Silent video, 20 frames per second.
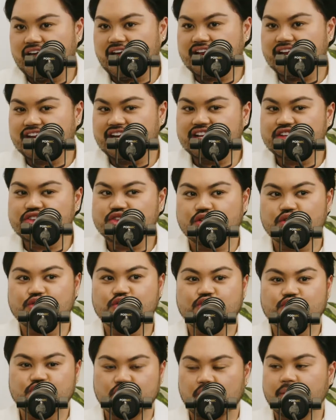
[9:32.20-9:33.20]
and it is
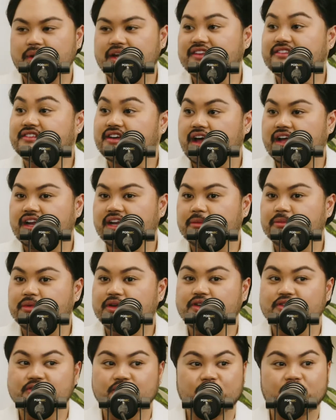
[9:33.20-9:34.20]
so exciting
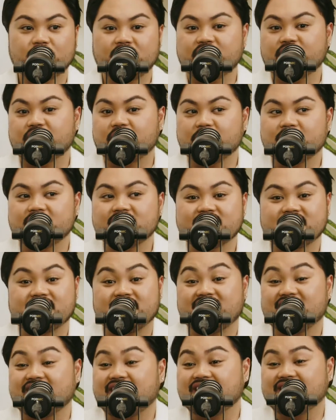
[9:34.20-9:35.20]
because all I know is
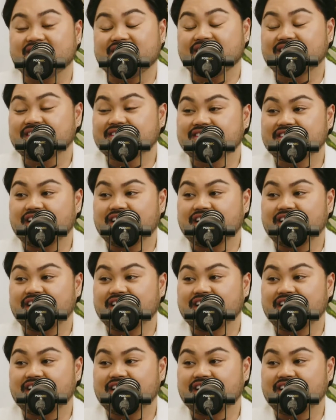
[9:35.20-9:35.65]
in another year's